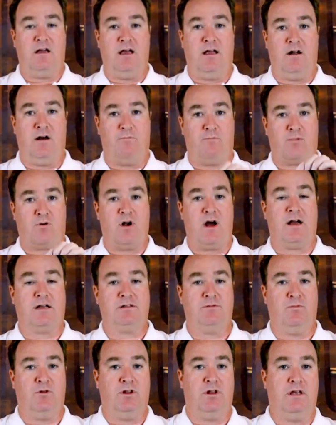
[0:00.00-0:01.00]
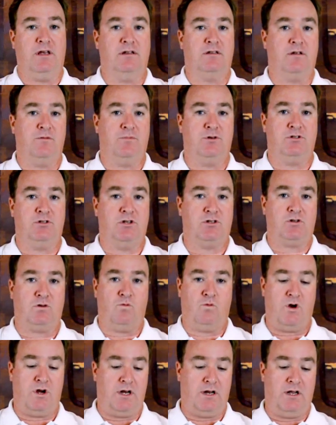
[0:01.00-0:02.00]
and up proximally into position
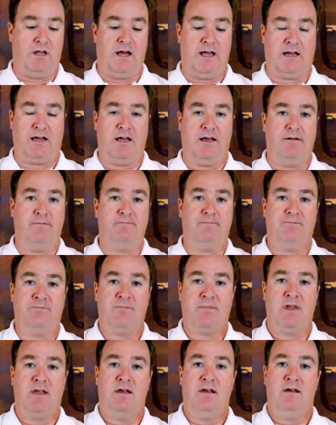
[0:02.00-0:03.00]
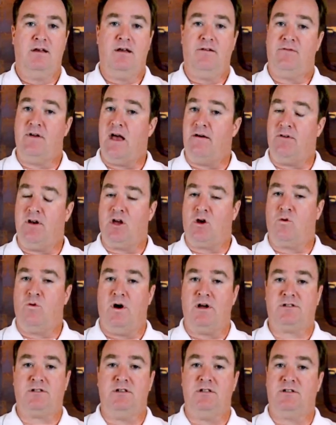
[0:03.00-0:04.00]
where you'd like it. If you have any
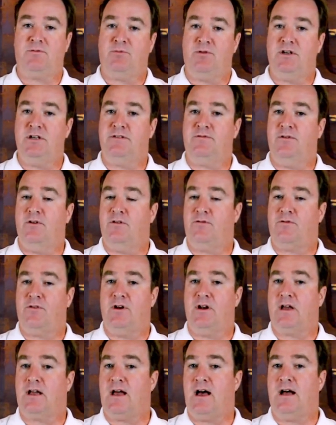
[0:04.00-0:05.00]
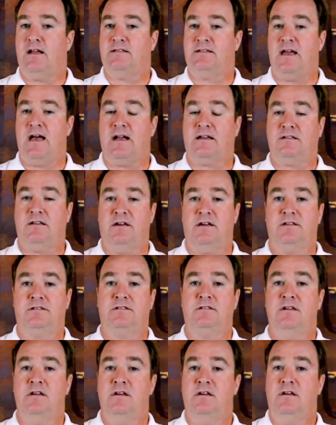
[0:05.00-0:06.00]
questions, please feel free to contact
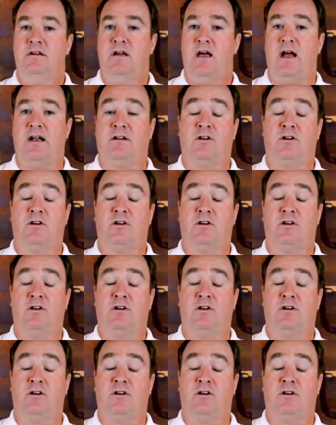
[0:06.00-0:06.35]
us at